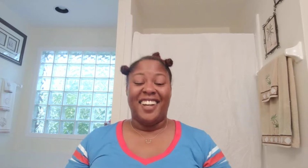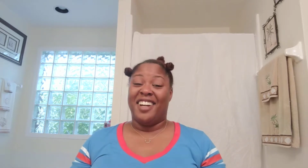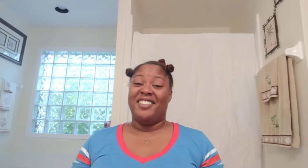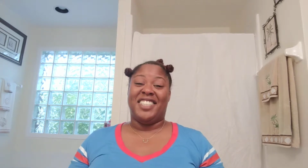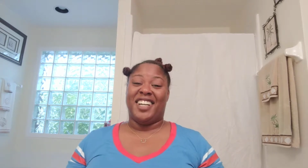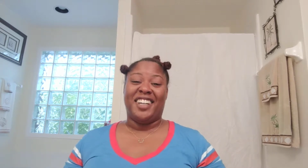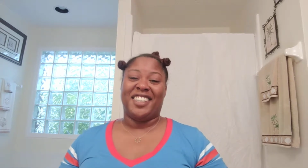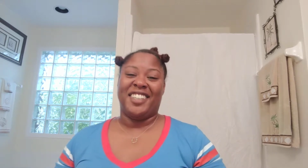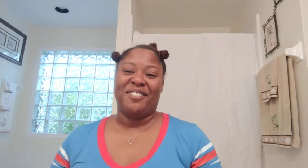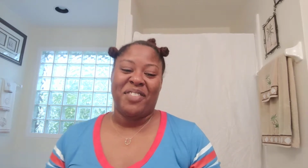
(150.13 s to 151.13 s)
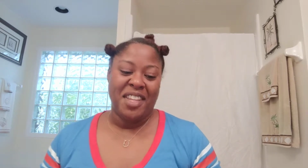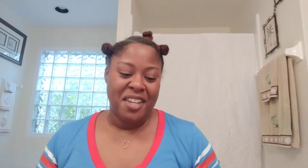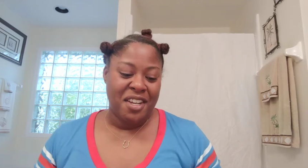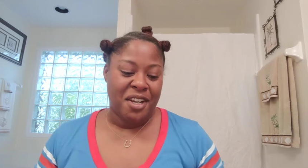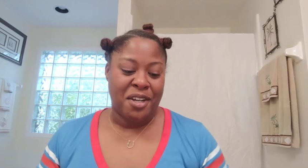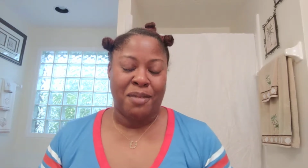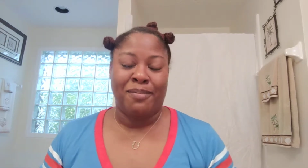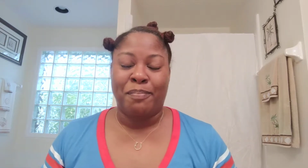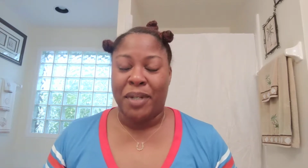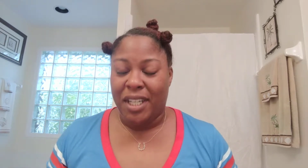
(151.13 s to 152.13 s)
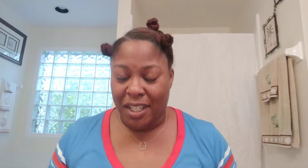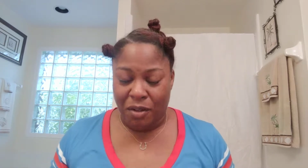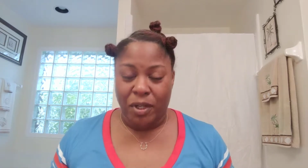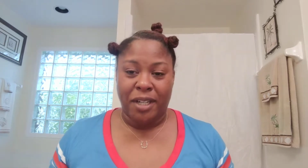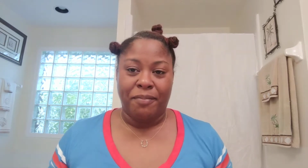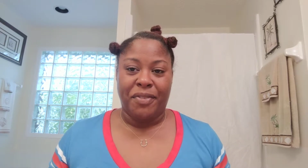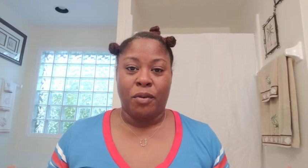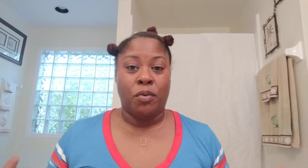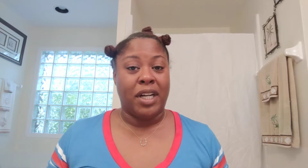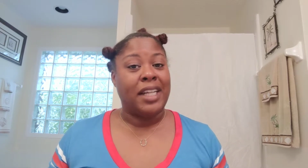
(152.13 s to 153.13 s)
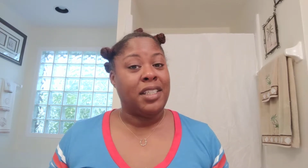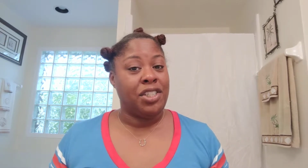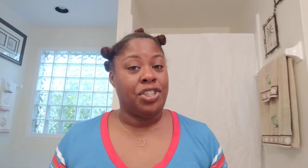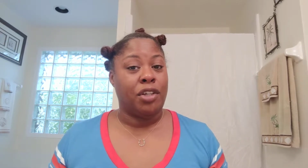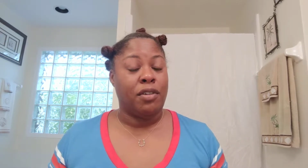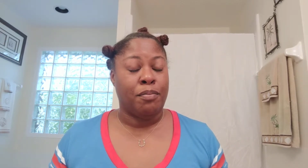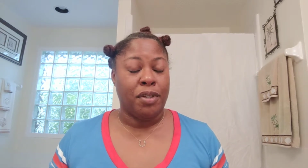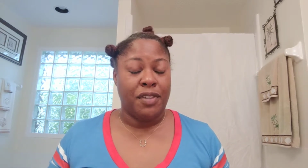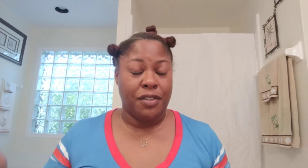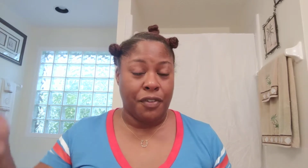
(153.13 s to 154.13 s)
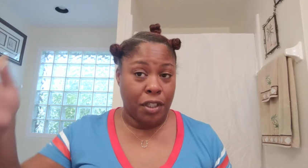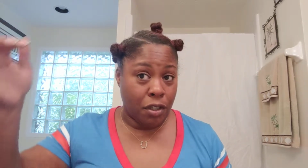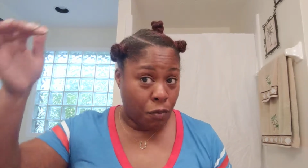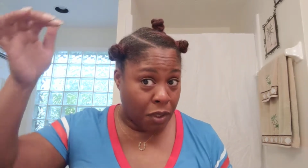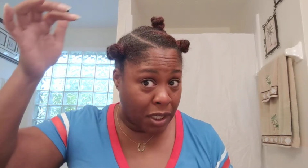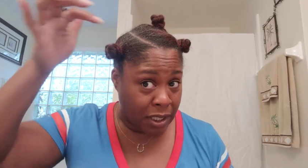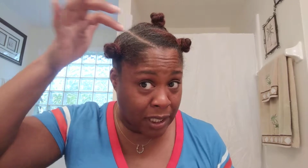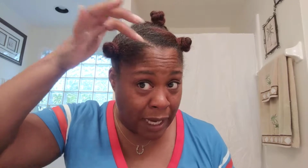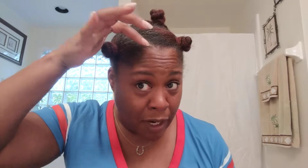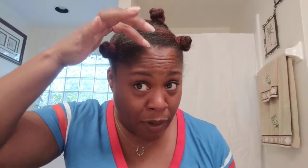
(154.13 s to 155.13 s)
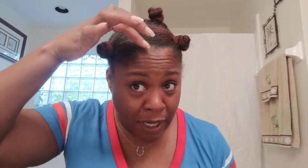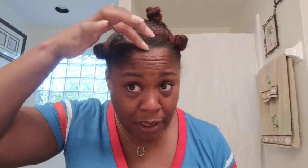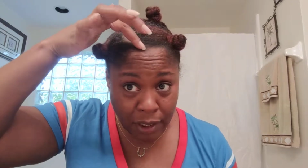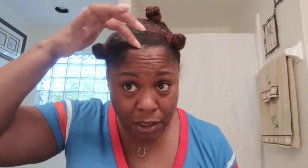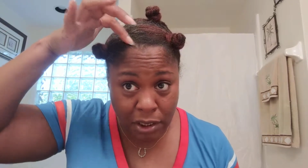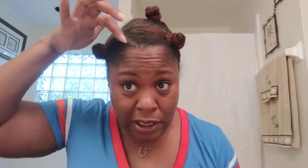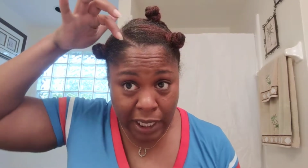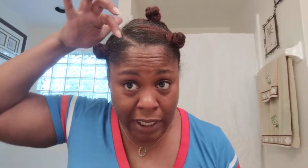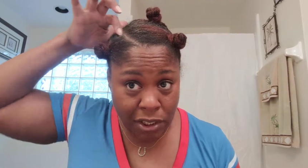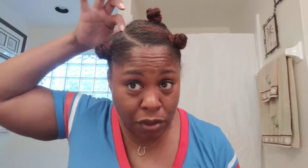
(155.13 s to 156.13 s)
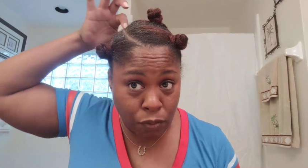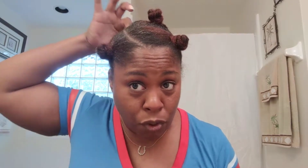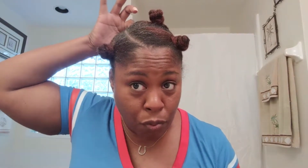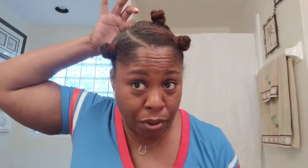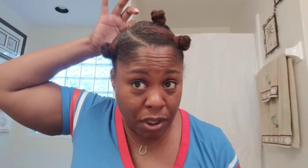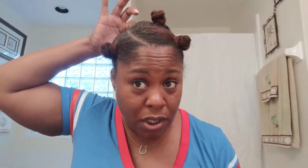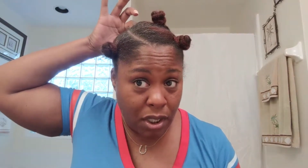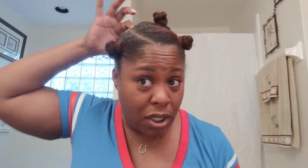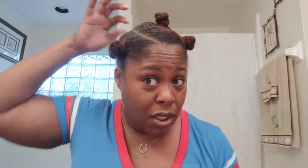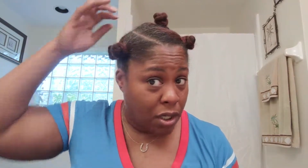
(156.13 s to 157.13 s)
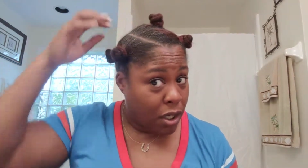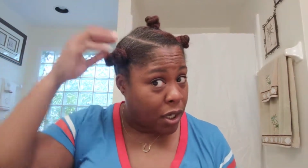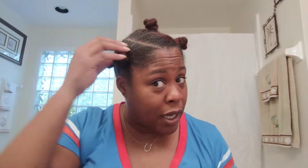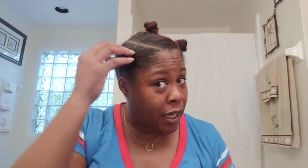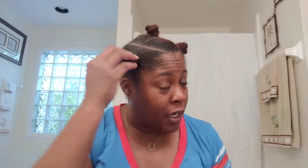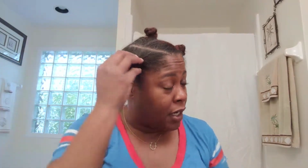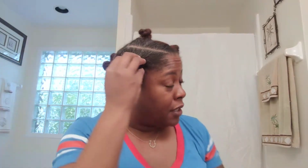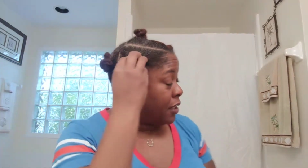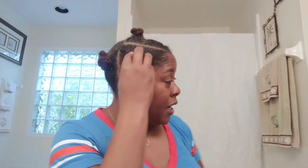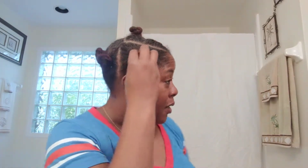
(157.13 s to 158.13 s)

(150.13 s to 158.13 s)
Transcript: I'm a talker. But anyway, what I did show in the previous video was how I did a side swoop. And